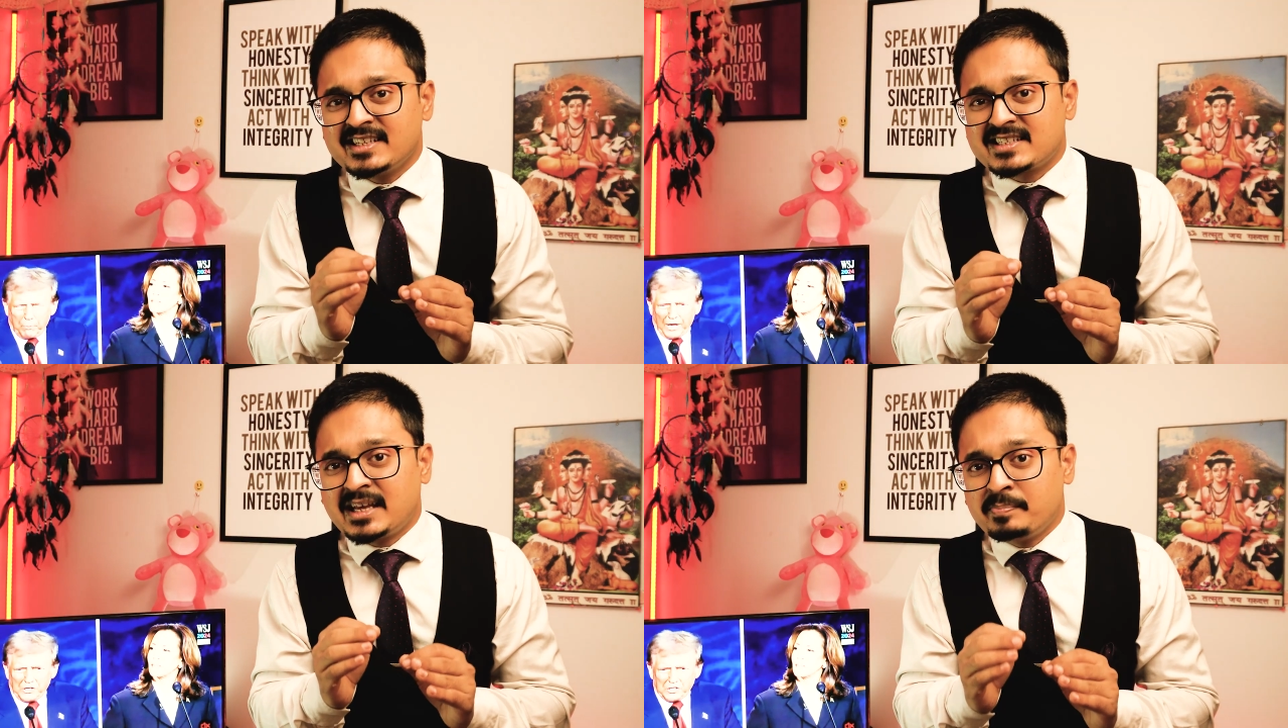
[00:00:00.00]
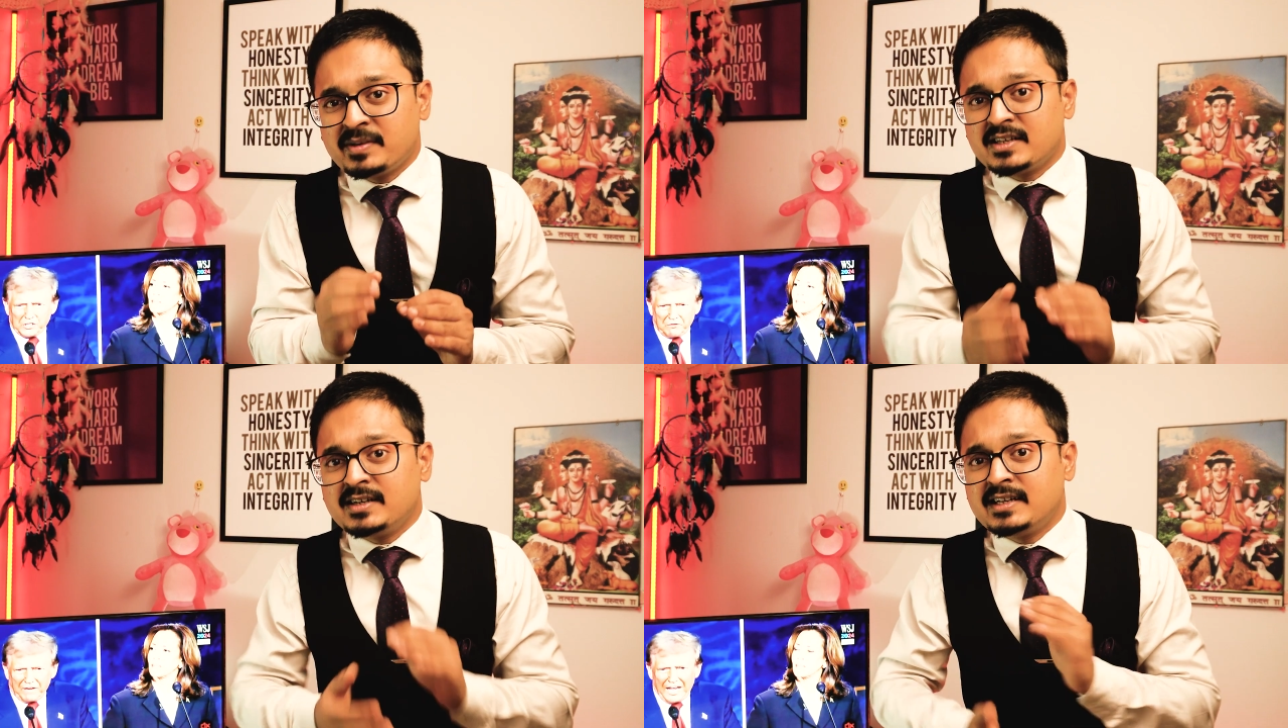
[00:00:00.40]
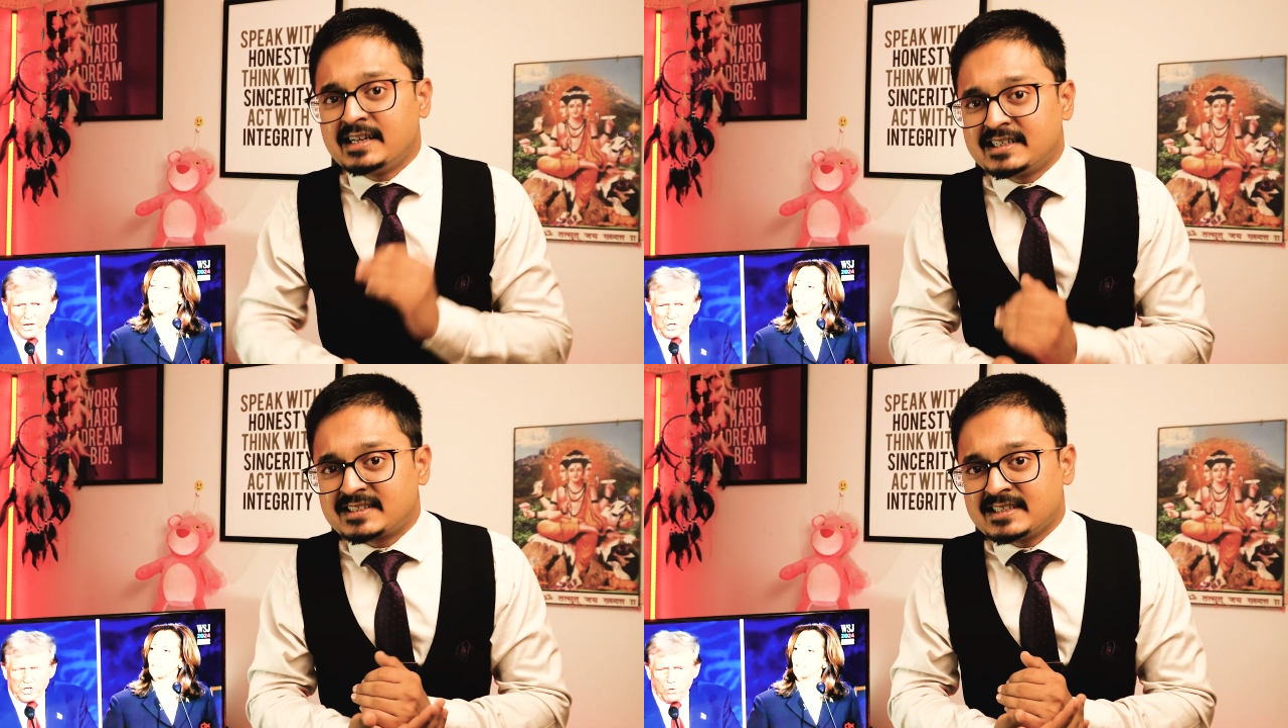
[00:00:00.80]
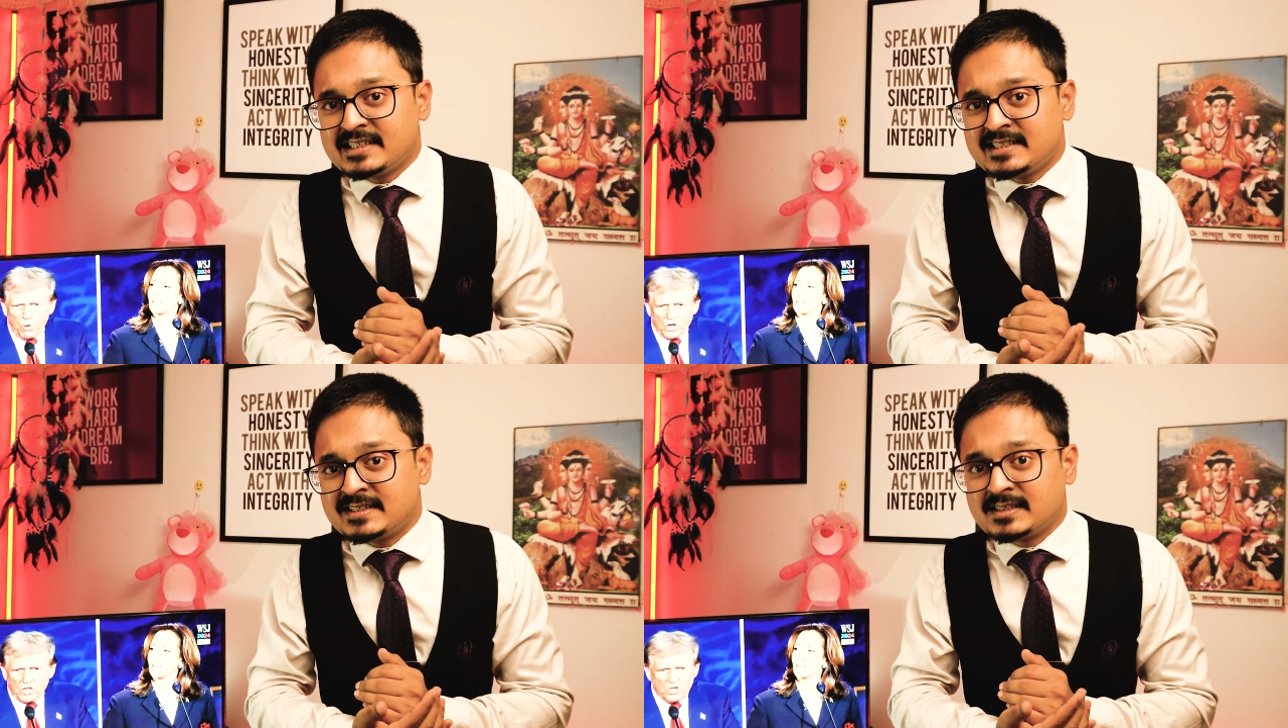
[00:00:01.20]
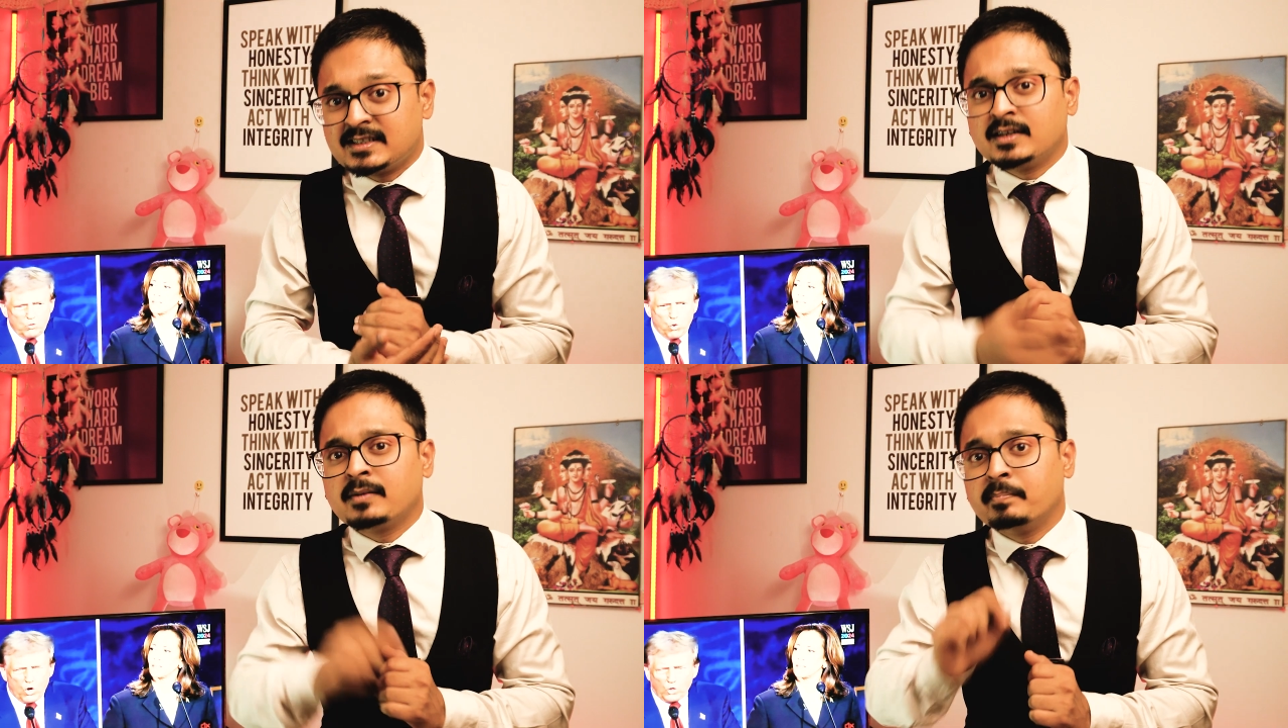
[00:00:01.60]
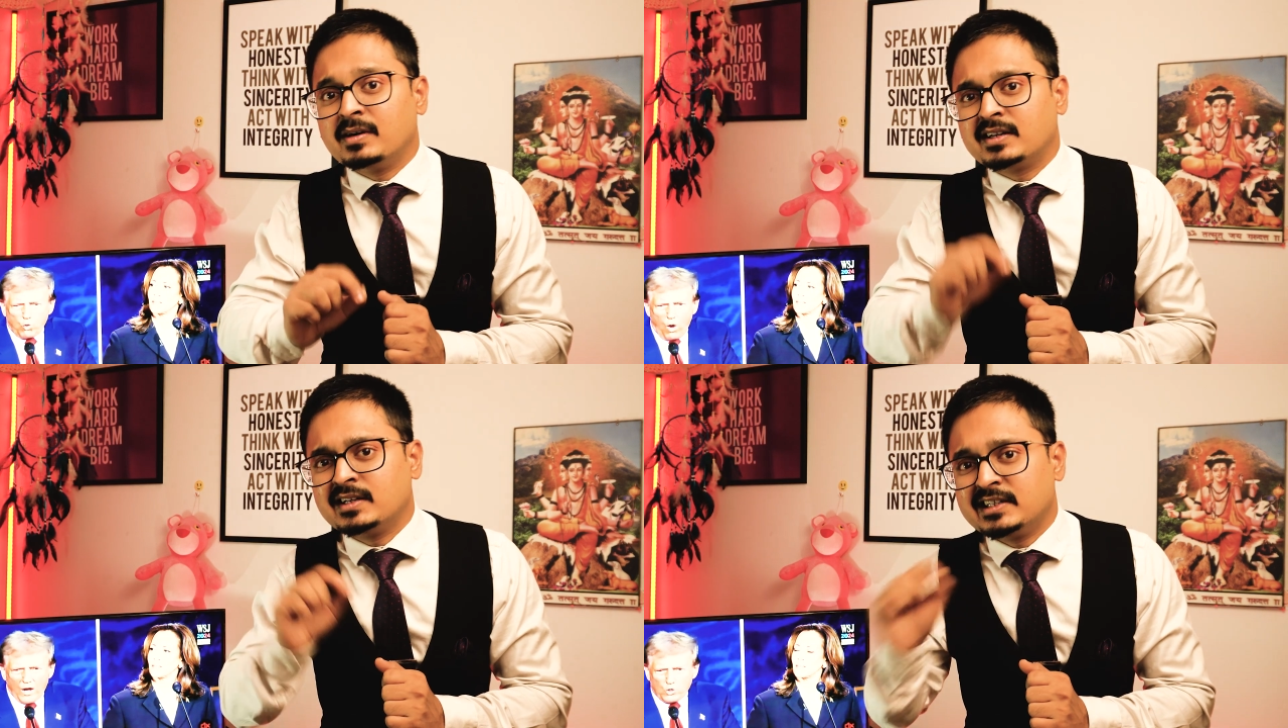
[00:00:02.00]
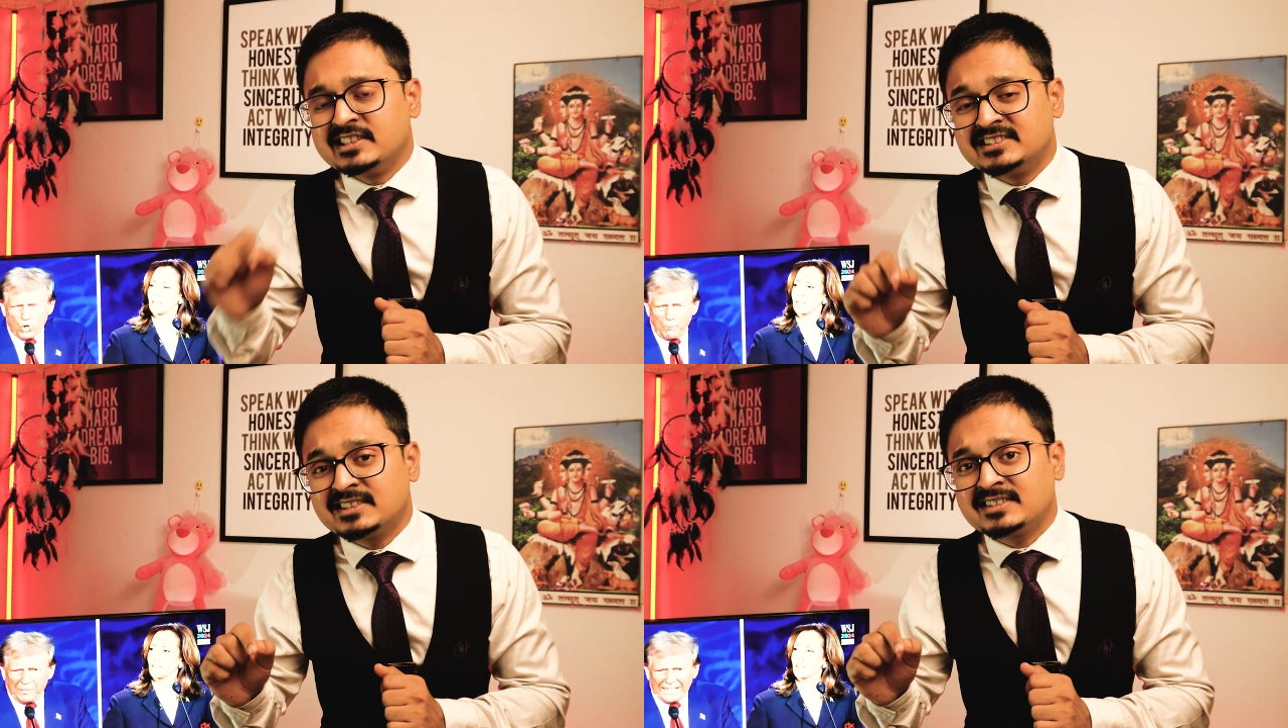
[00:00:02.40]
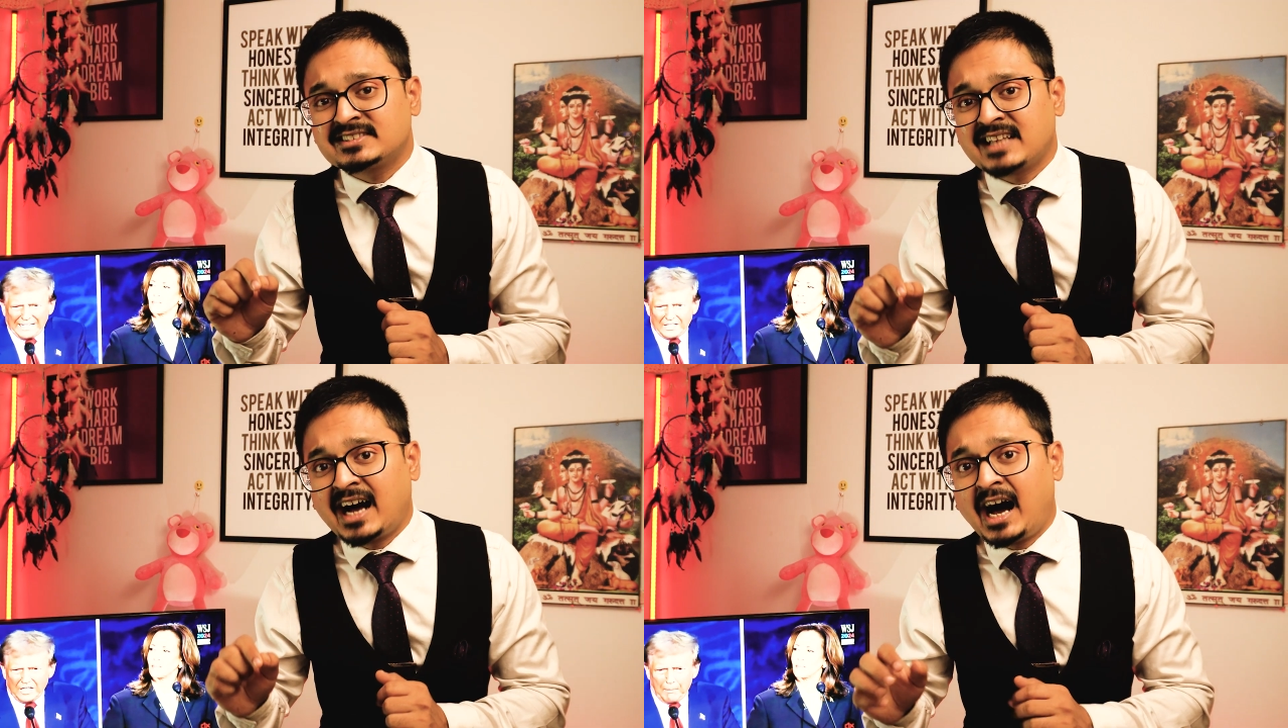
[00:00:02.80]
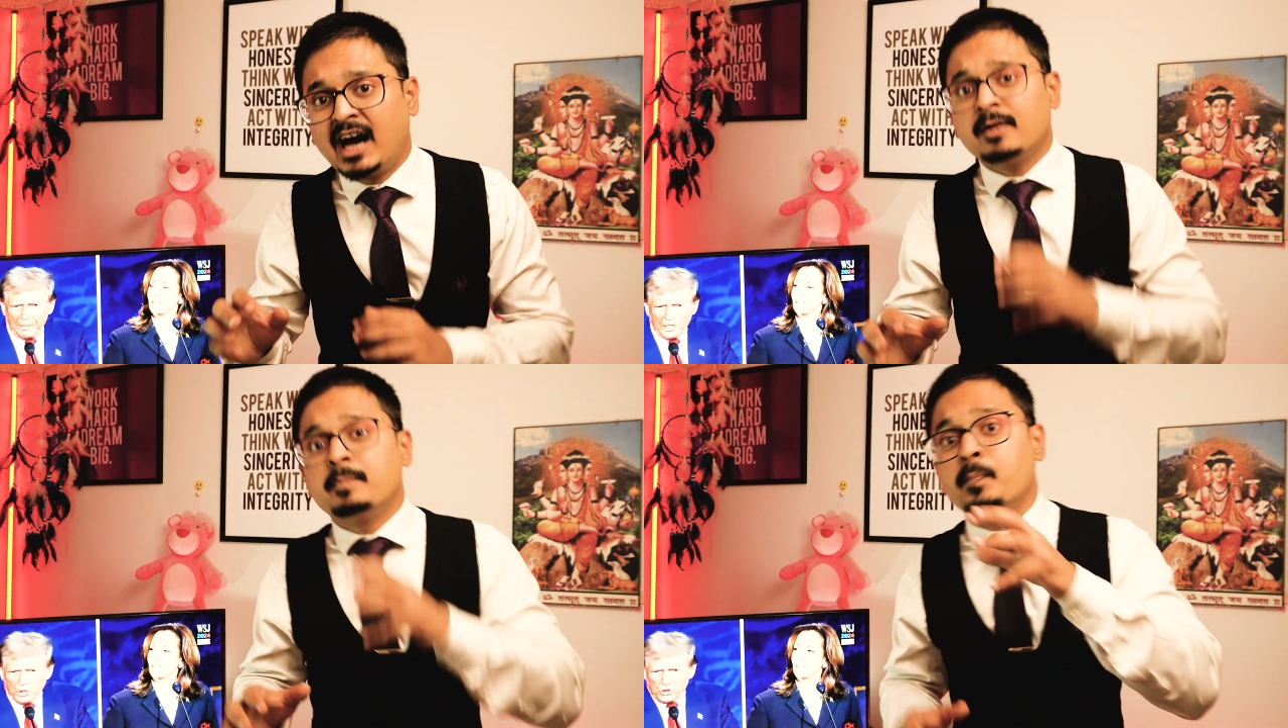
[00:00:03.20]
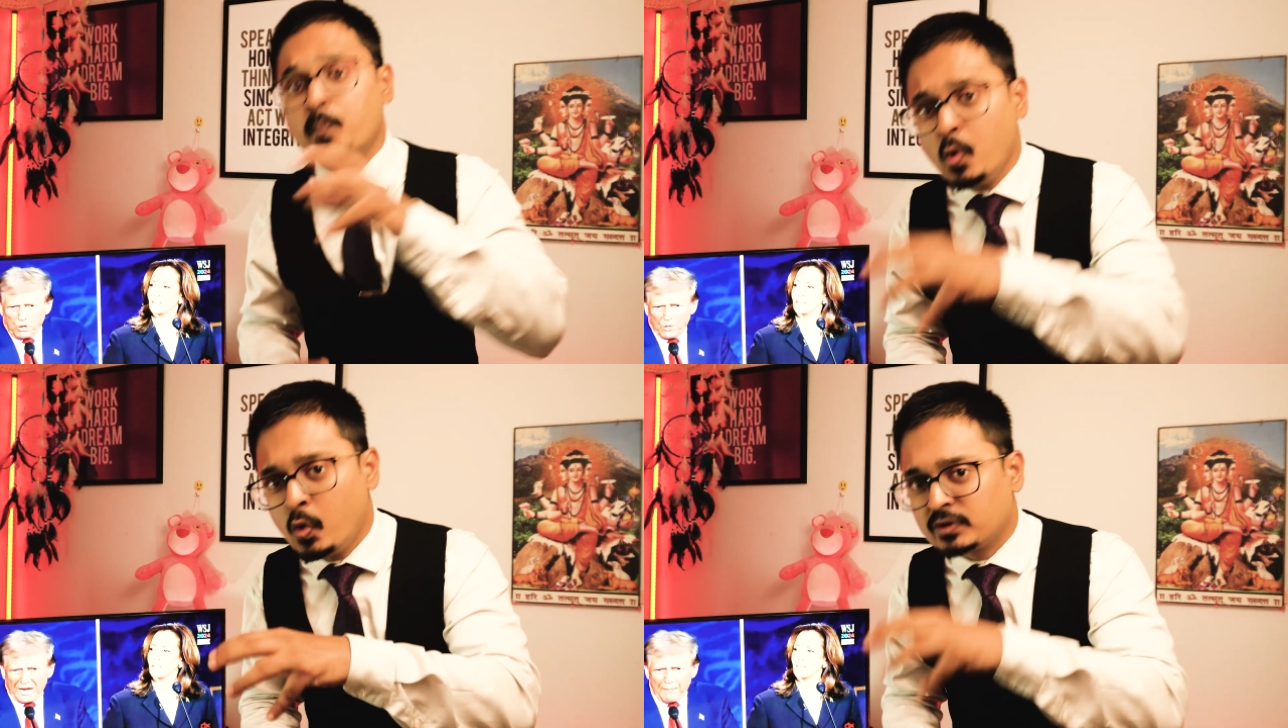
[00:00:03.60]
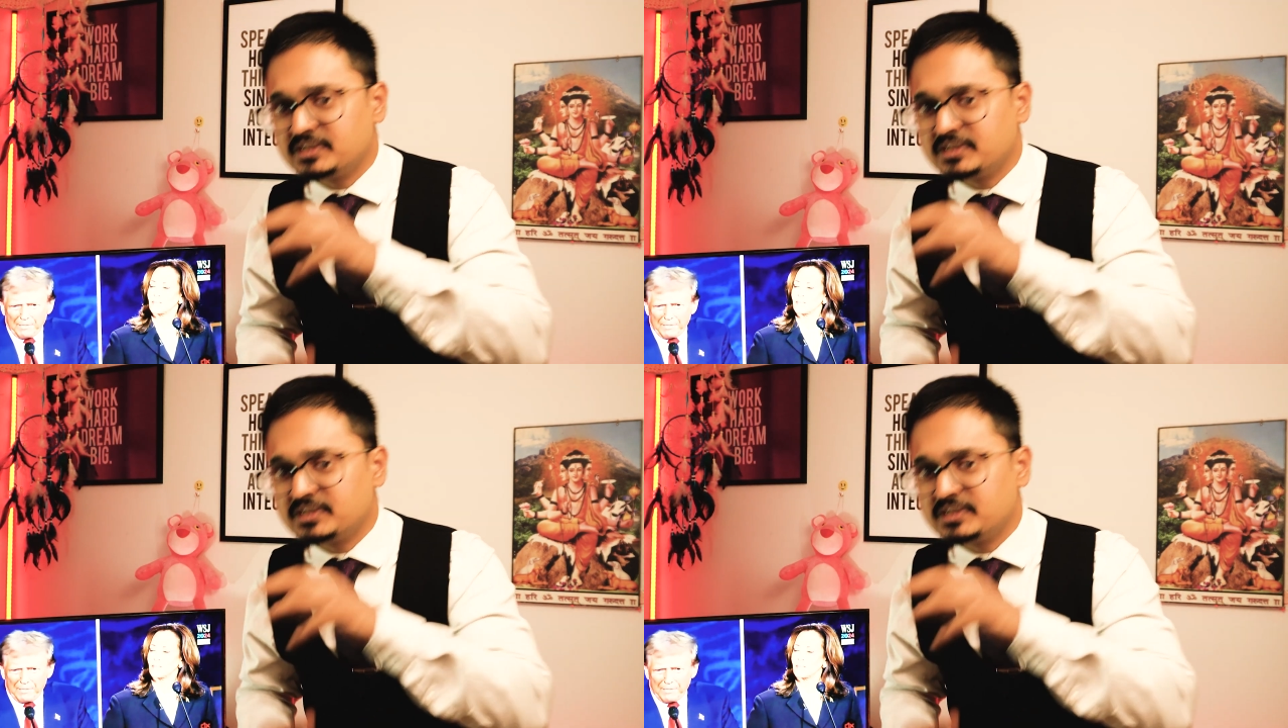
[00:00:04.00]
this time period, it's easy, but results are more